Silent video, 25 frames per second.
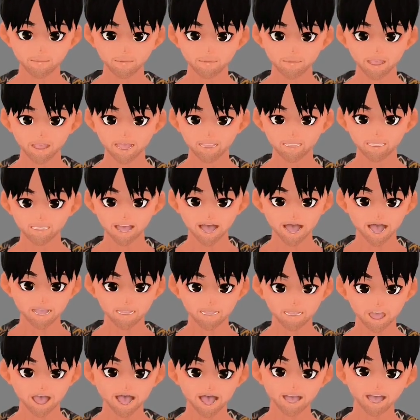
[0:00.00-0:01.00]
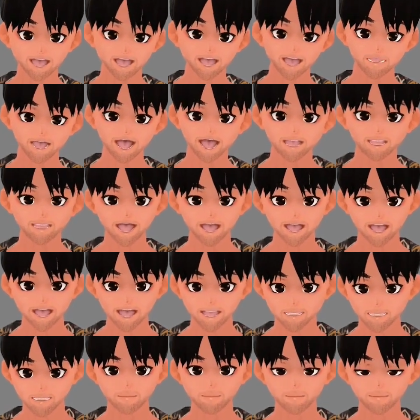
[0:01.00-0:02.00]
These ones are fun. I like
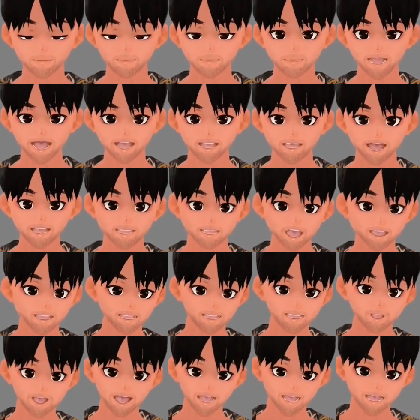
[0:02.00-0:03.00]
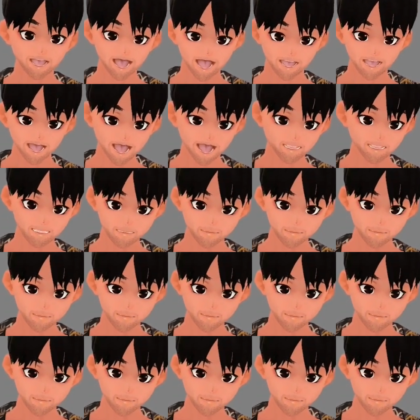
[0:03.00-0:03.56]
these. At general, nothing happens.